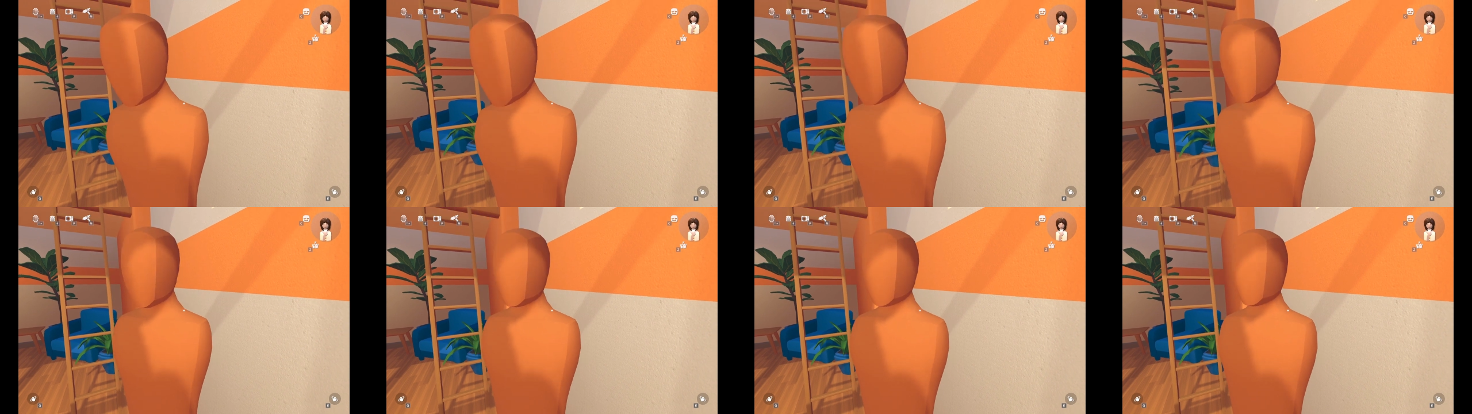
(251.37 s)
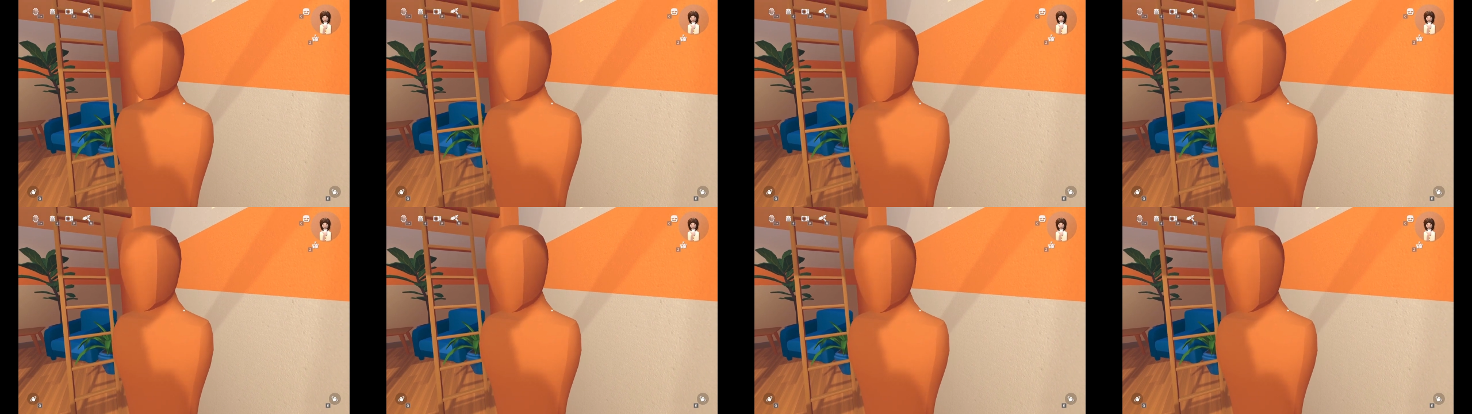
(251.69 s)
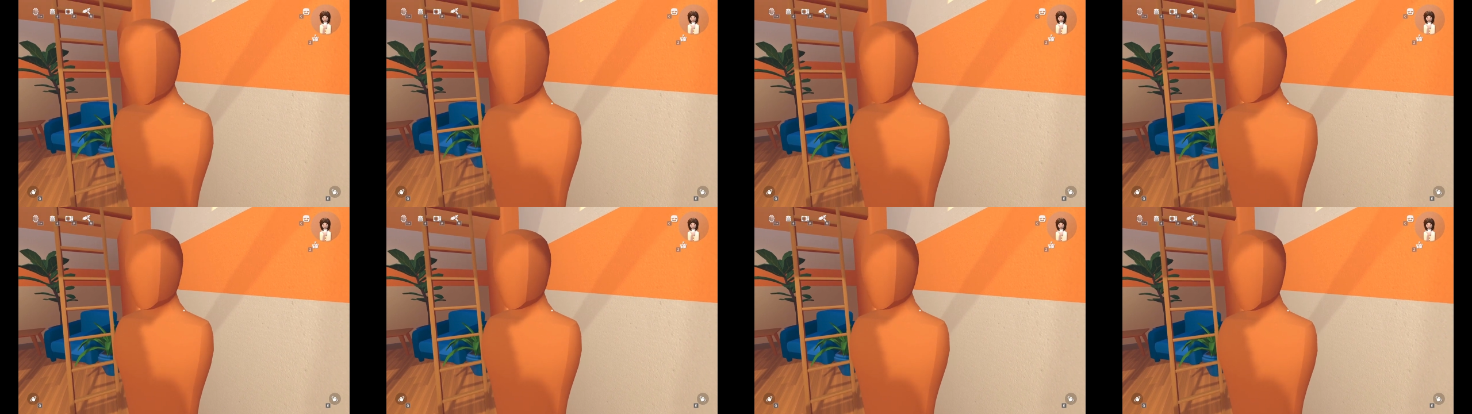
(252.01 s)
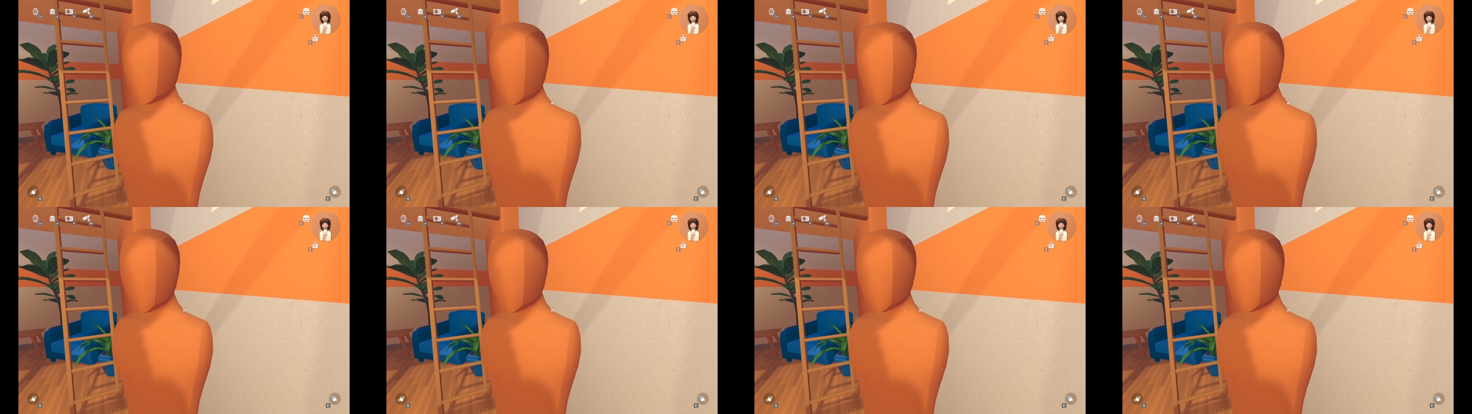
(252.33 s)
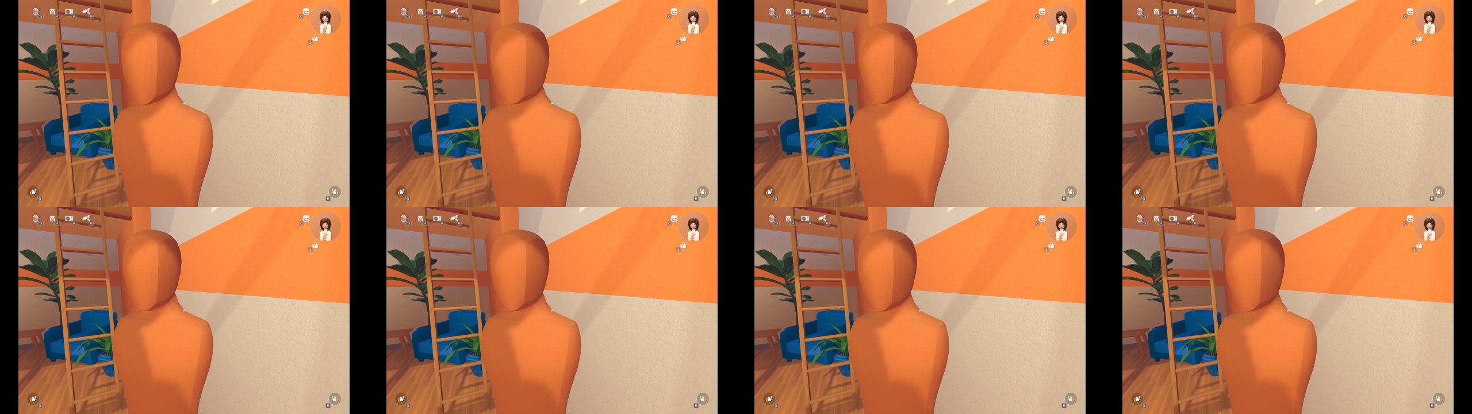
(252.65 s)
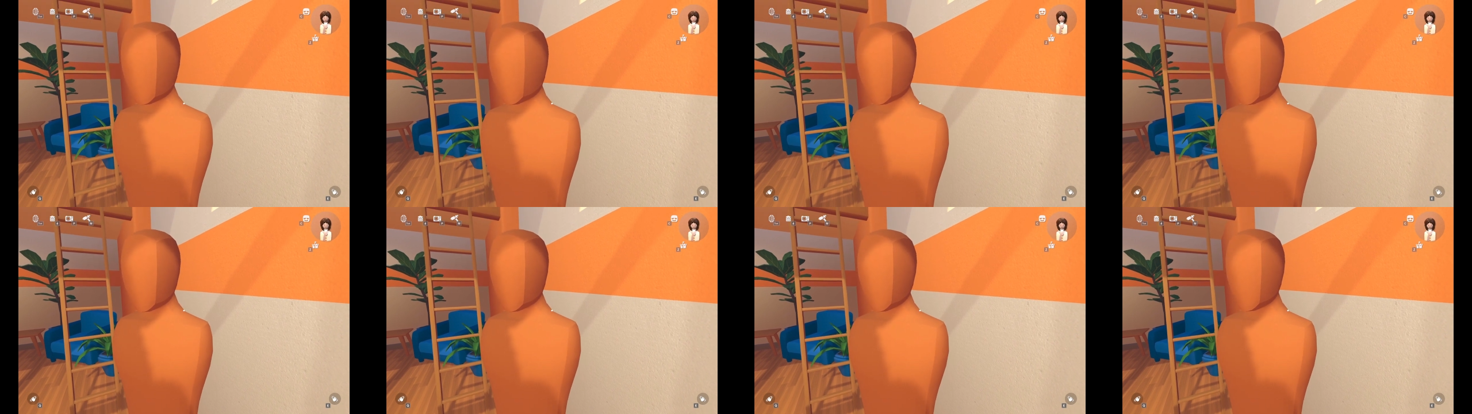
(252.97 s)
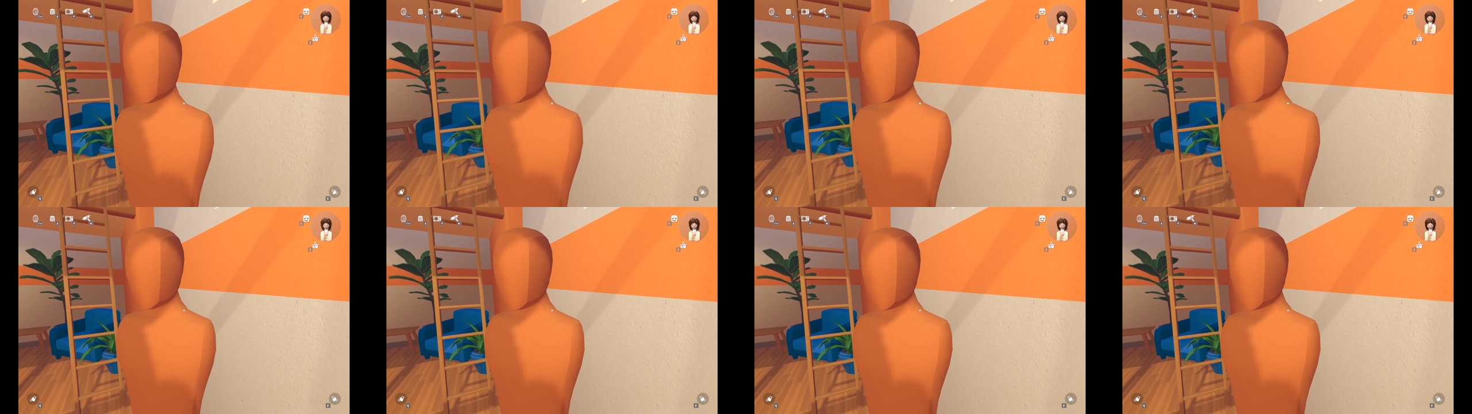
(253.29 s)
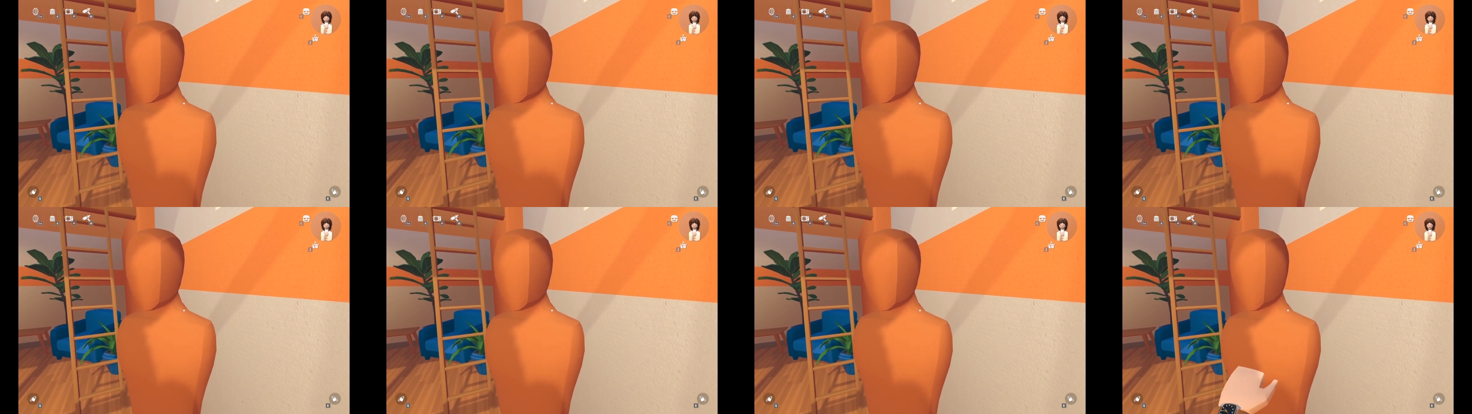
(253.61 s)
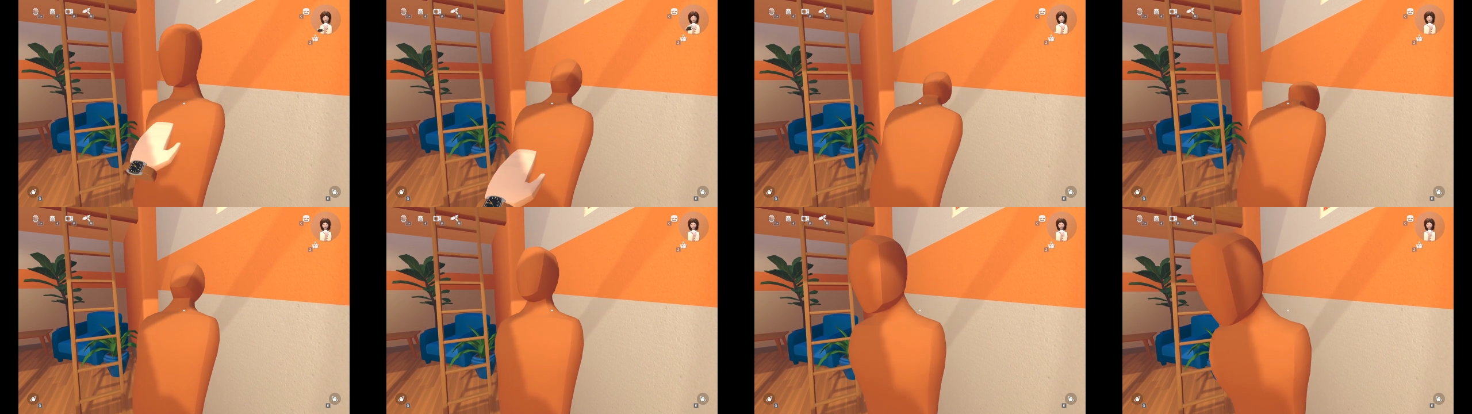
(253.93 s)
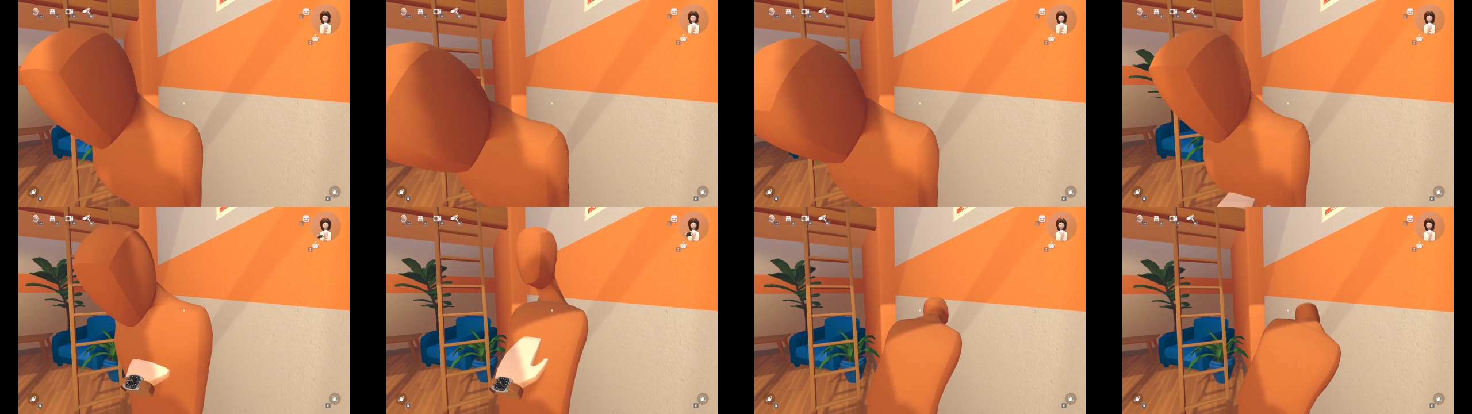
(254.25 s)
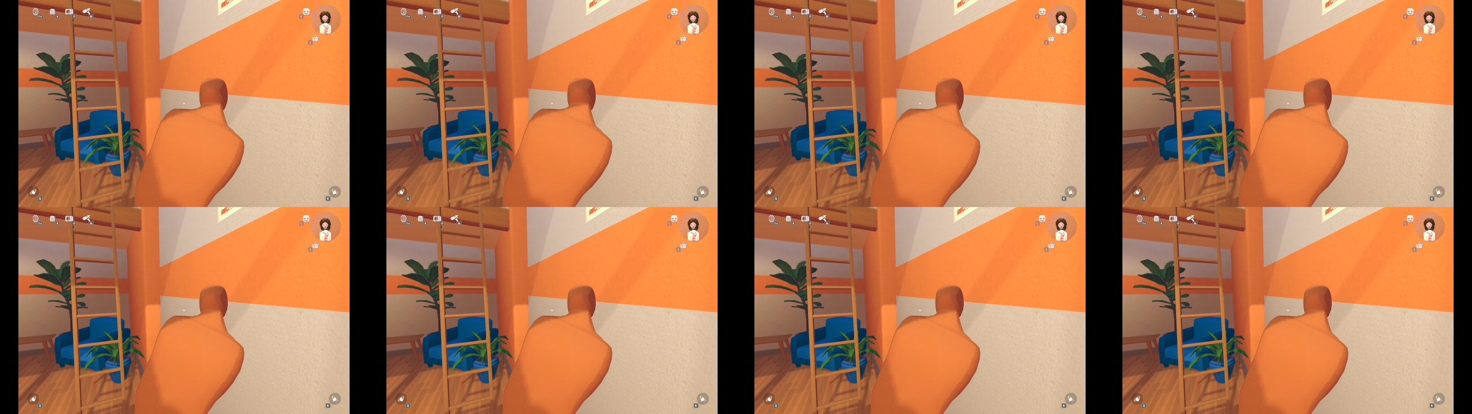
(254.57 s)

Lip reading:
Nobody's mouth can be seen.